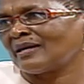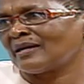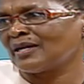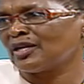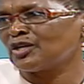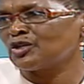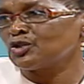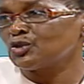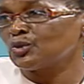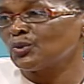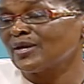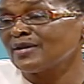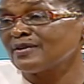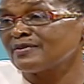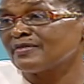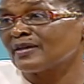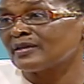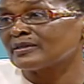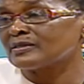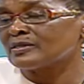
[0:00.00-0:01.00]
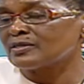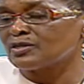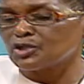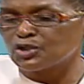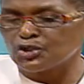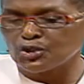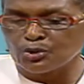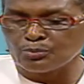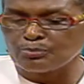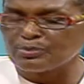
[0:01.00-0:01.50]
ensuring that the
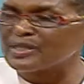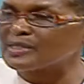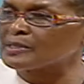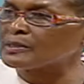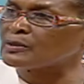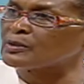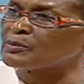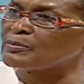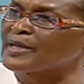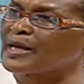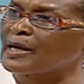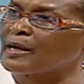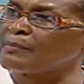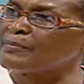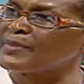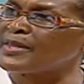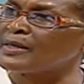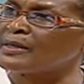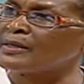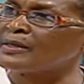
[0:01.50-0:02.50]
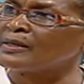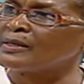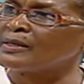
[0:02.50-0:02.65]
ship does not become the